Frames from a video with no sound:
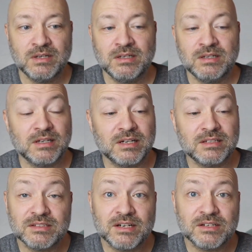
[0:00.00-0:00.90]
God
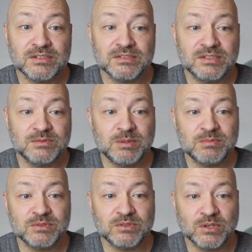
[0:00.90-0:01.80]
desires his
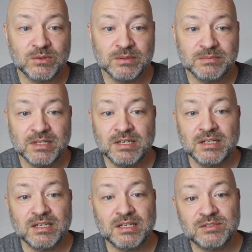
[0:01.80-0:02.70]
people to know him,
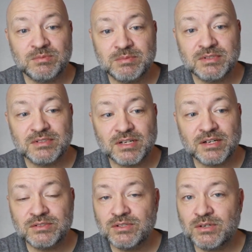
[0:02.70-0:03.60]
and his people desire
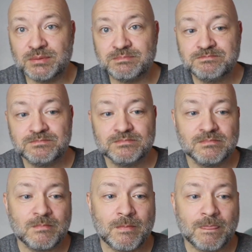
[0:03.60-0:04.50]
to know him.
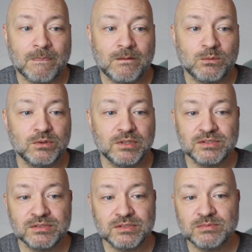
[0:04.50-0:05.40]

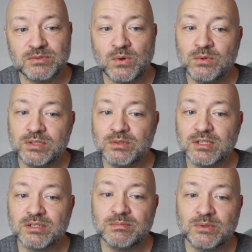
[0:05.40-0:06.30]
Relationships only
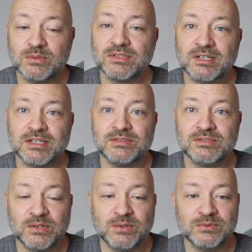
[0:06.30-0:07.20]
work if both sides
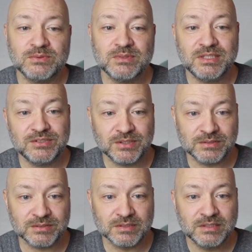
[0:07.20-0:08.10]
know each
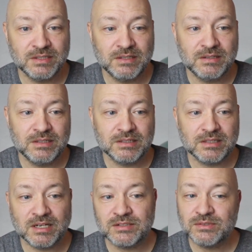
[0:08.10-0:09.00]
other.
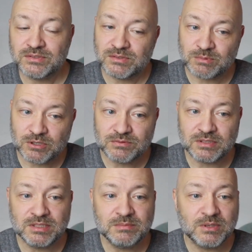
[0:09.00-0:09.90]
God knows us
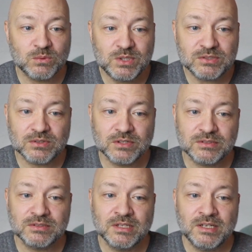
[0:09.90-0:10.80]
perfectly, but we
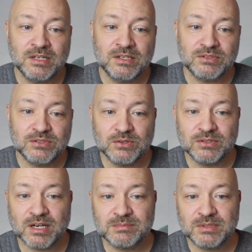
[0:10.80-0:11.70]
struggle to know
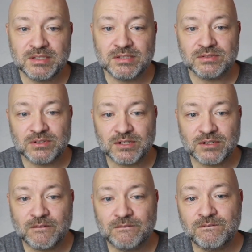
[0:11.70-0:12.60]
God because of
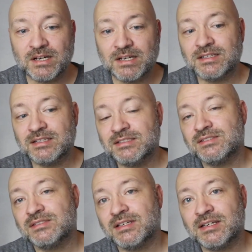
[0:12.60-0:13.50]
our
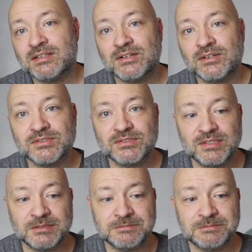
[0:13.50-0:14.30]
finiteness and our sin.